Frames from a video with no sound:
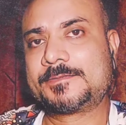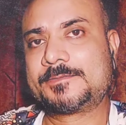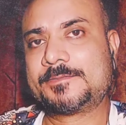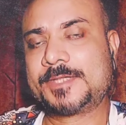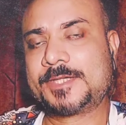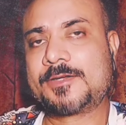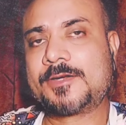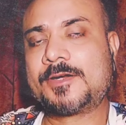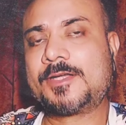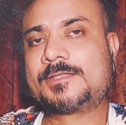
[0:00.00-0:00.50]

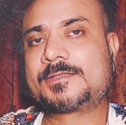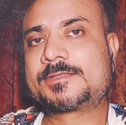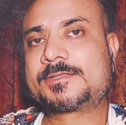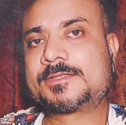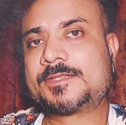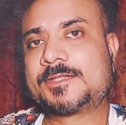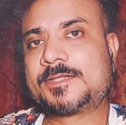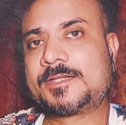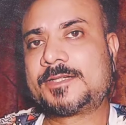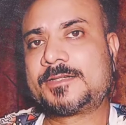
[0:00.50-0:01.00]
because
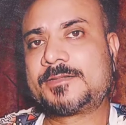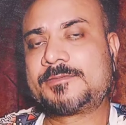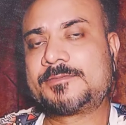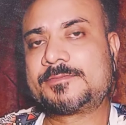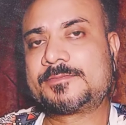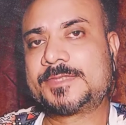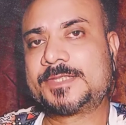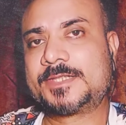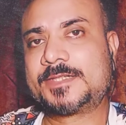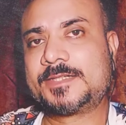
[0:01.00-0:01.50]

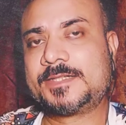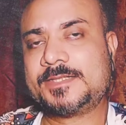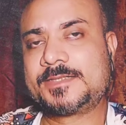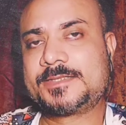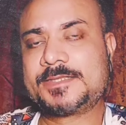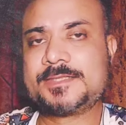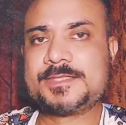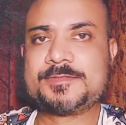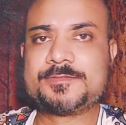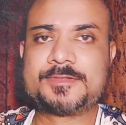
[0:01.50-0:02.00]
the
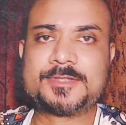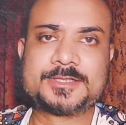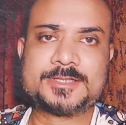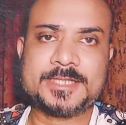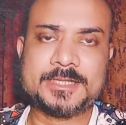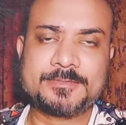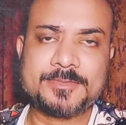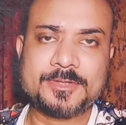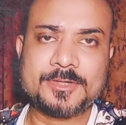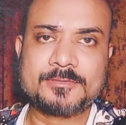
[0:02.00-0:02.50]
ECG was
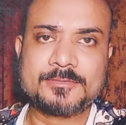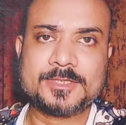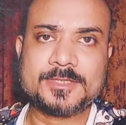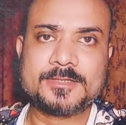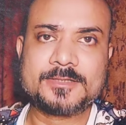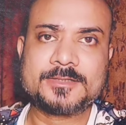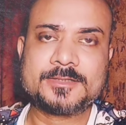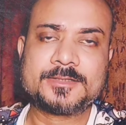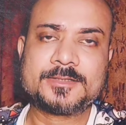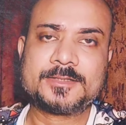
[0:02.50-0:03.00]
abnormal,